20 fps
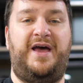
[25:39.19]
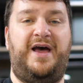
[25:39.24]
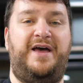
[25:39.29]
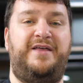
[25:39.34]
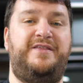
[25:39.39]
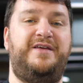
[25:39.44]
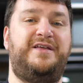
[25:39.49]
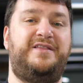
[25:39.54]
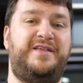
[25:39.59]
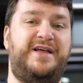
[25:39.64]

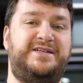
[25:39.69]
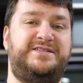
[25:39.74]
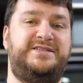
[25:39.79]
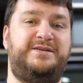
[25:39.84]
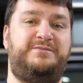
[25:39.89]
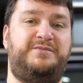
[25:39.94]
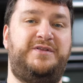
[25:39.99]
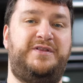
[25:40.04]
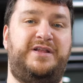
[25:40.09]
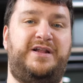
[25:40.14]
I think that's
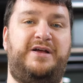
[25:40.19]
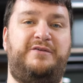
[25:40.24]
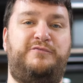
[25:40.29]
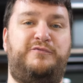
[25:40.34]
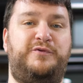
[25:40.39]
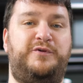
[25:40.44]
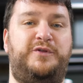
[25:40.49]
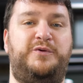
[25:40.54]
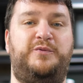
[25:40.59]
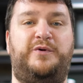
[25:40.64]
something that
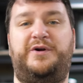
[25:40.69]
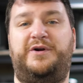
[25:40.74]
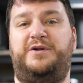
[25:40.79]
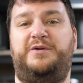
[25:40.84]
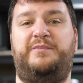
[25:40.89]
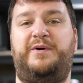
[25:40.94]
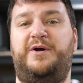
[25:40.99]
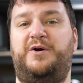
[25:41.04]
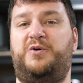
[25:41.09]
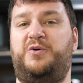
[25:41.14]
I've really
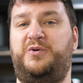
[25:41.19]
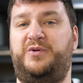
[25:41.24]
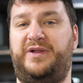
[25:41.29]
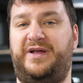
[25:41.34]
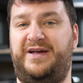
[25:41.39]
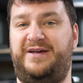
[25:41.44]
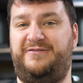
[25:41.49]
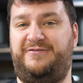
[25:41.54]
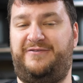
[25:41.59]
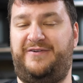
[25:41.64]
wanted my whole
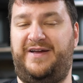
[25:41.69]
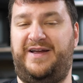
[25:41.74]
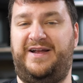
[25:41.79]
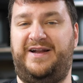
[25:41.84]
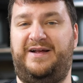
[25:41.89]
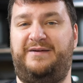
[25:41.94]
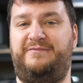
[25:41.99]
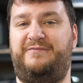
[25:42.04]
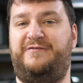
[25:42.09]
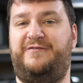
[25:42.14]
life
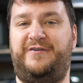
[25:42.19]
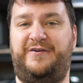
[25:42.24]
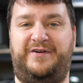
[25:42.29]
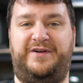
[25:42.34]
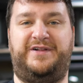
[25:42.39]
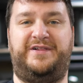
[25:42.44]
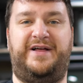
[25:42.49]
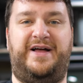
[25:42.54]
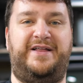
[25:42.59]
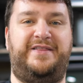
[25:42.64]
and I'm
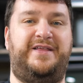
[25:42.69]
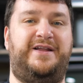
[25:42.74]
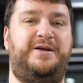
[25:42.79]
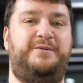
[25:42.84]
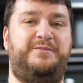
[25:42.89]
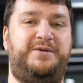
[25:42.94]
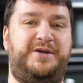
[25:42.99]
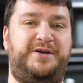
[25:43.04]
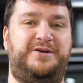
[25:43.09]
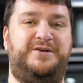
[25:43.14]
very glad that
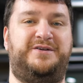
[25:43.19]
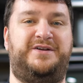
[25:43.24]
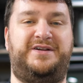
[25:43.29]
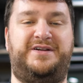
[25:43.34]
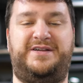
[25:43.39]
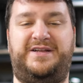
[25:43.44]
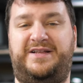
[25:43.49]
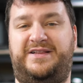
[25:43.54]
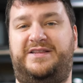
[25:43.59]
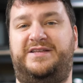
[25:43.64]
I'm here
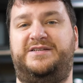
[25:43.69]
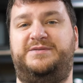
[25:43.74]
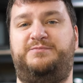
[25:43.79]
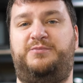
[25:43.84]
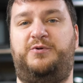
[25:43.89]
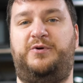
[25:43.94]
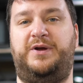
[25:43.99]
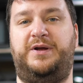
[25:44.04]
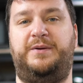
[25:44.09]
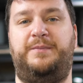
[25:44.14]
to, at this
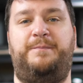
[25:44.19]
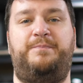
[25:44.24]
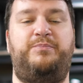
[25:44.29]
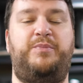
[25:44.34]
point.